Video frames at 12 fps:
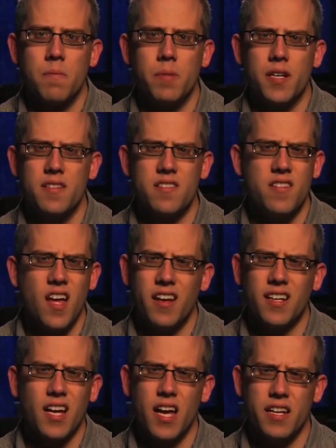But it's not
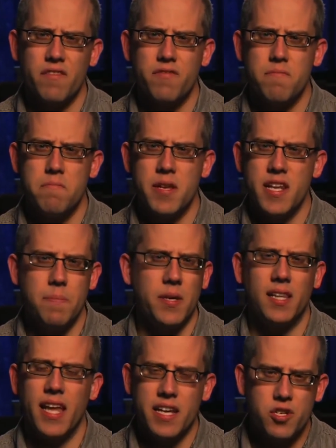a kind of
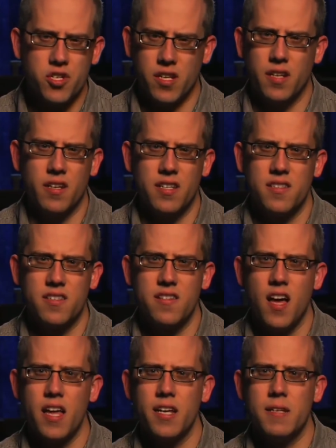manipulation. It's
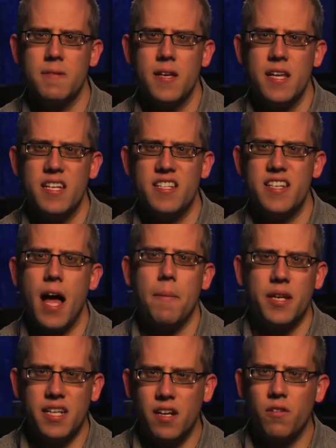not a
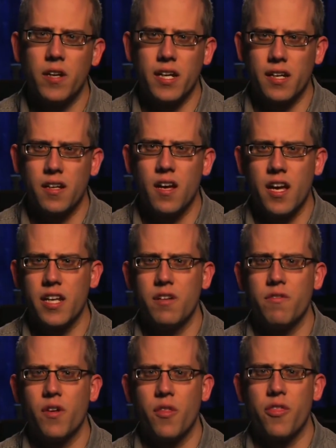domineering kind
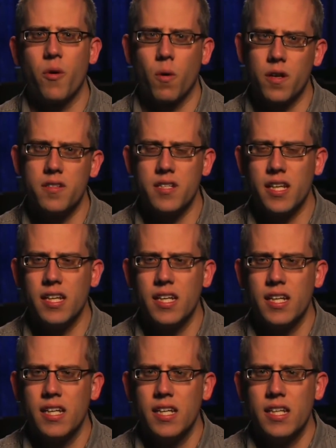of authority.
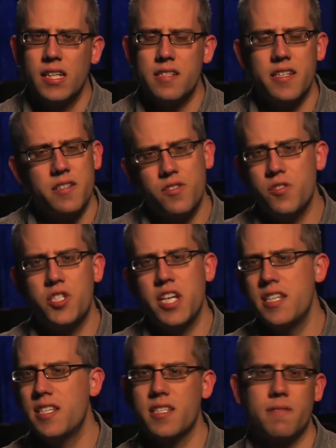You see,
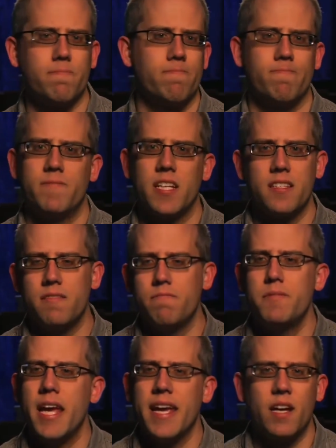Jesus
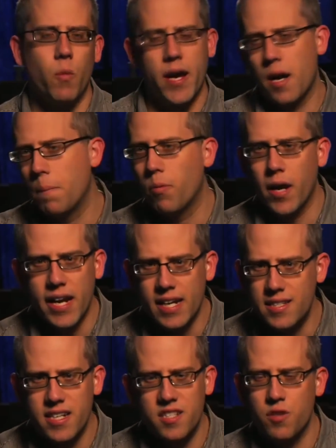doesn't take away our
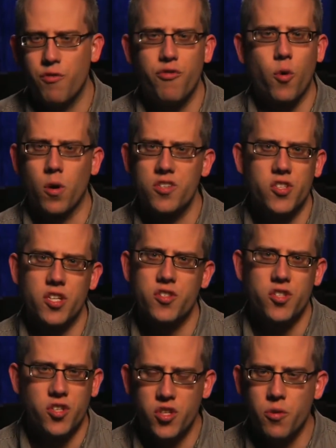brains. He doesn't force us
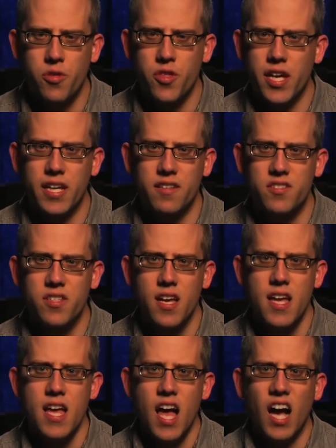to do things
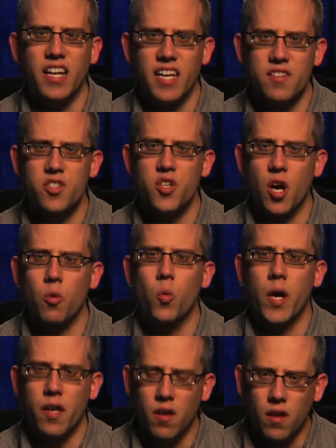against our
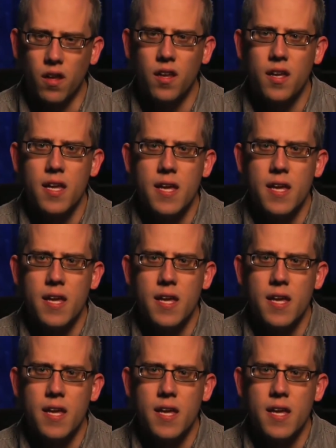will.